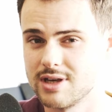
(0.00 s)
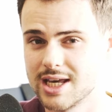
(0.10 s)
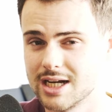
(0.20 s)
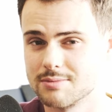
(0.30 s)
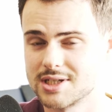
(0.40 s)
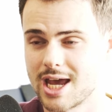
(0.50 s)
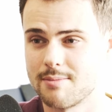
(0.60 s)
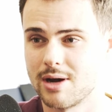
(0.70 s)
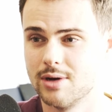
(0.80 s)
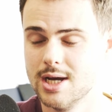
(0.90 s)
Kingdoms came
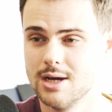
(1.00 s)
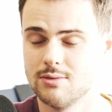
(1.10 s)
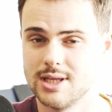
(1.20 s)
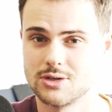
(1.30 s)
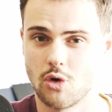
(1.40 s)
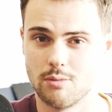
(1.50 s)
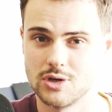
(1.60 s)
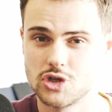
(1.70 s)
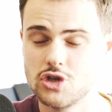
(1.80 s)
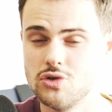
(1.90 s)
out with its
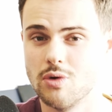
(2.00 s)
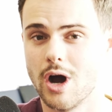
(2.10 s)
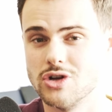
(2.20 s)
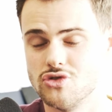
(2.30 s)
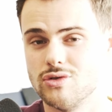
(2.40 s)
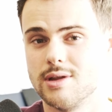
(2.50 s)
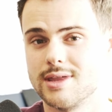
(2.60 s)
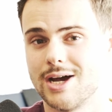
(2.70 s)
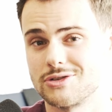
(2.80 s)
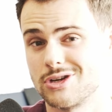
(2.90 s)
almost
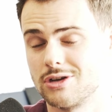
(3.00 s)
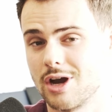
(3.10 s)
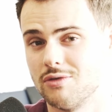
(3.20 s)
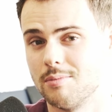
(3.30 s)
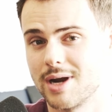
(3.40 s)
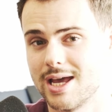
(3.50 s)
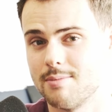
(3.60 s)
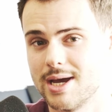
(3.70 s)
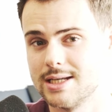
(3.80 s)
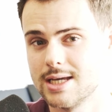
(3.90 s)
200,000 concurrent player
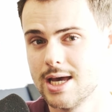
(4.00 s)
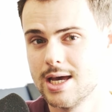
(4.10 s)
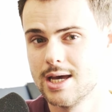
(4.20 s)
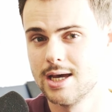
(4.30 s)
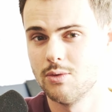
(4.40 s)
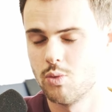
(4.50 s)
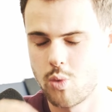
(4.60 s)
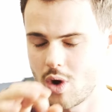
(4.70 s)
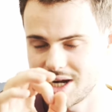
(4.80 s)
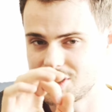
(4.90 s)
base,
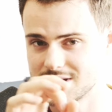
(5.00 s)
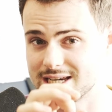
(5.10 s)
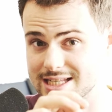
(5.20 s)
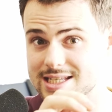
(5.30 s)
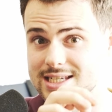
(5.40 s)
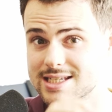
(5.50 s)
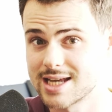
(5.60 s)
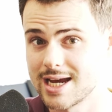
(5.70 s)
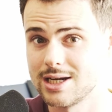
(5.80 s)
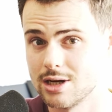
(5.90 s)
which is an
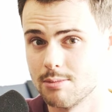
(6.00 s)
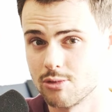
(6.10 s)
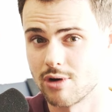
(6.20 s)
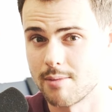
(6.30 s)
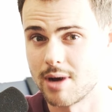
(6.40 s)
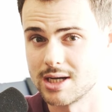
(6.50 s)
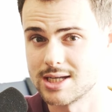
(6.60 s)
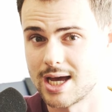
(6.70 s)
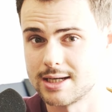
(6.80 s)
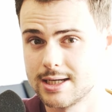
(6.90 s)
insane number I might
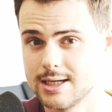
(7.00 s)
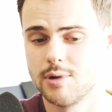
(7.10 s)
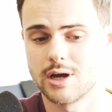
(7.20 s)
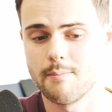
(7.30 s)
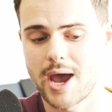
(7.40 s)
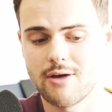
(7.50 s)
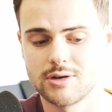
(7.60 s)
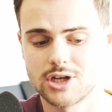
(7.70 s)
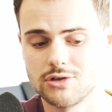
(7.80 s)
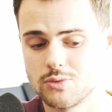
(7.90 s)
add. But comparing
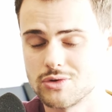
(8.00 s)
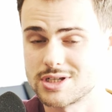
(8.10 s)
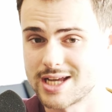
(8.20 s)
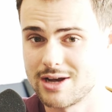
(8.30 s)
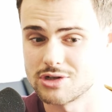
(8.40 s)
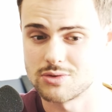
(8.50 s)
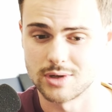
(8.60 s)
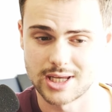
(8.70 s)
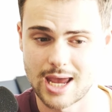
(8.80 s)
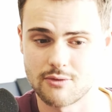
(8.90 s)
Total War's sales to a
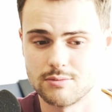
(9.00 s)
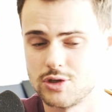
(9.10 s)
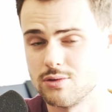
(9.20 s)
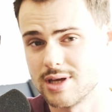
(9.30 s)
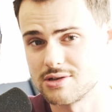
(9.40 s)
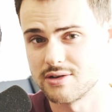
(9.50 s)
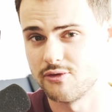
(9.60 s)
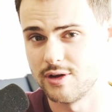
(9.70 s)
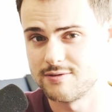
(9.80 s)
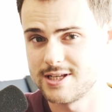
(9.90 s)
game from
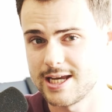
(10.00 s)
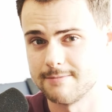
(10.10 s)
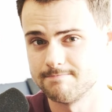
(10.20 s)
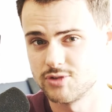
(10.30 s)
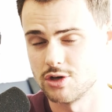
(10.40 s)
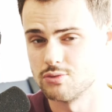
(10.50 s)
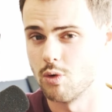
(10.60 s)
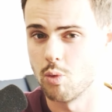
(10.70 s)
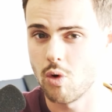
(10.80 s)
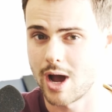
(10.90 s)
2015, Total
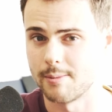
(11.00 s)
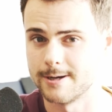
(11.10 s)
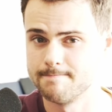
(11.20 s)
War Warhammer,